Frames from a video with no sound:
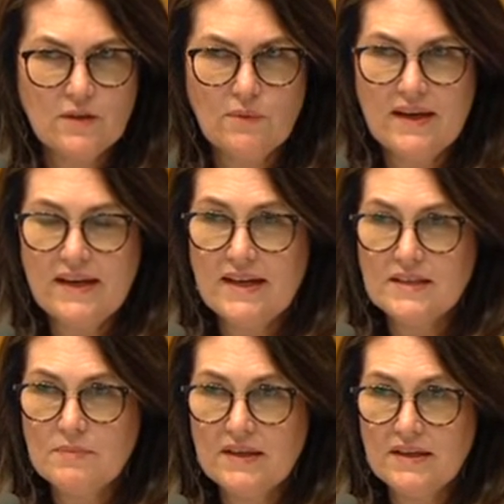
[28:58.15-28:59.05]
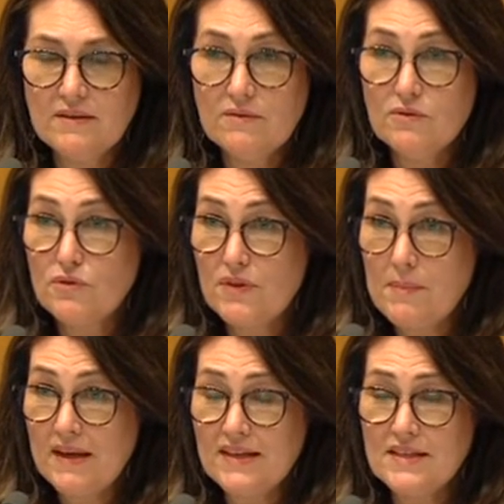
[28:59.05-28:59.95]
the way it has been through that
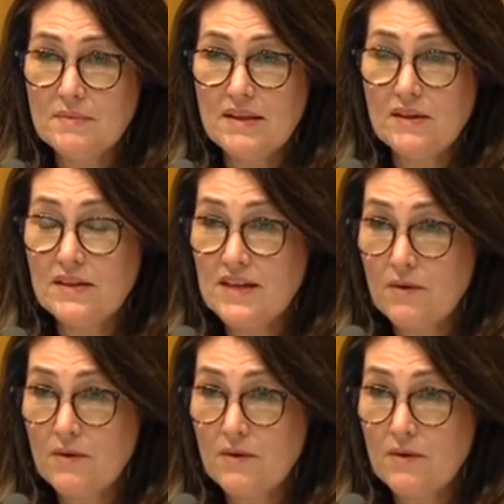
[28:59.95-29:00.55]
mechanism in the Dairy